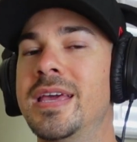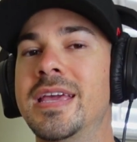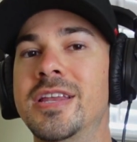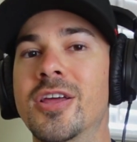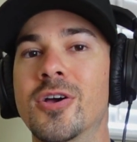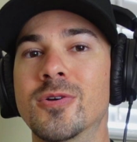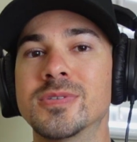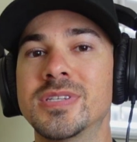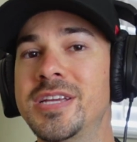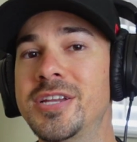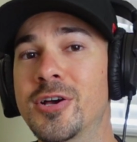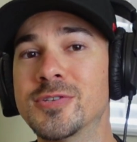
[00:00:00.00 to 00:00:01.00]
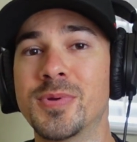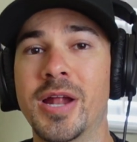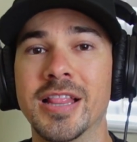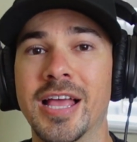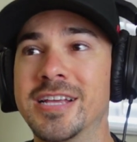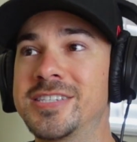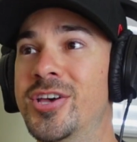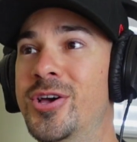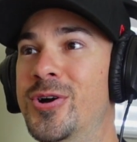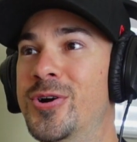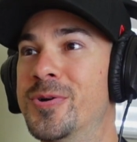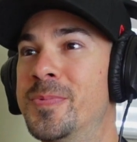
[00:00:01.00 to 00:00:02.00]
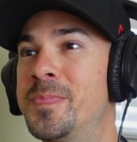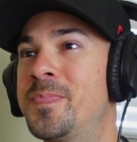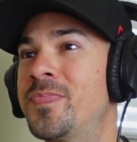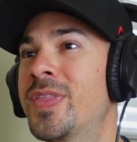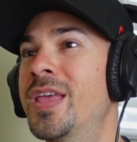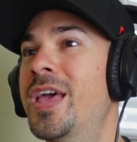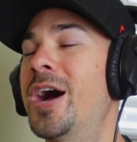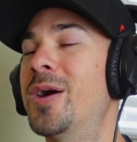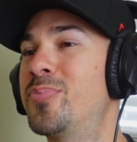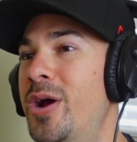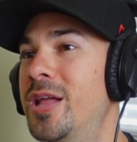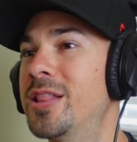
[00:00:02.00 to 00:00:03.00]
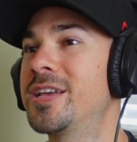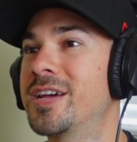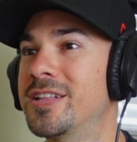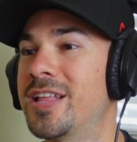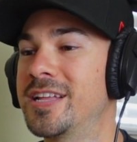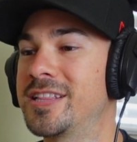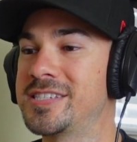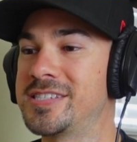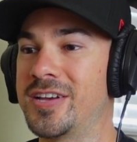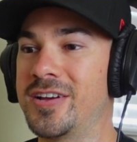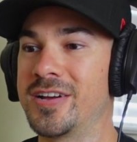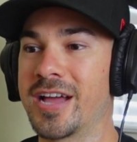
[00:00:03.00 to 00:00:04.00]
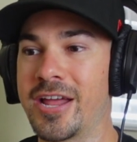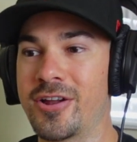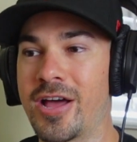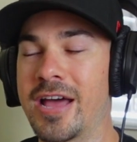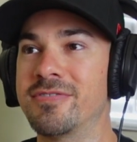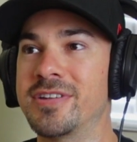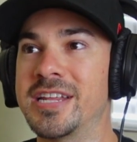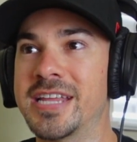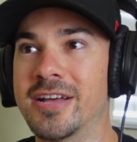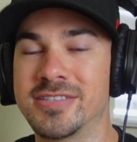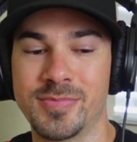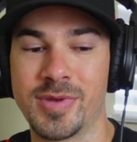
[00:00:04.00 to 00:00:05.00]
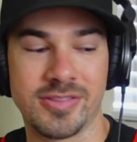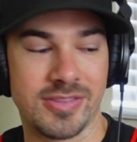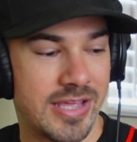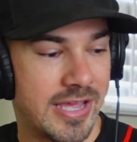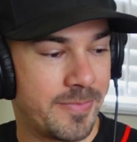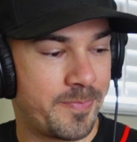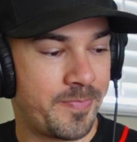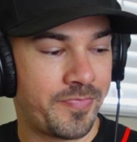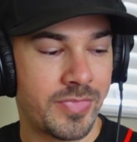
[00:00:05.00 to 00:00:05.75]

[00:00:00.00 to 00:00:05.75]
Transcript: He knows what I like, so I'm probably gonna like this song. I don't have any doubts about that.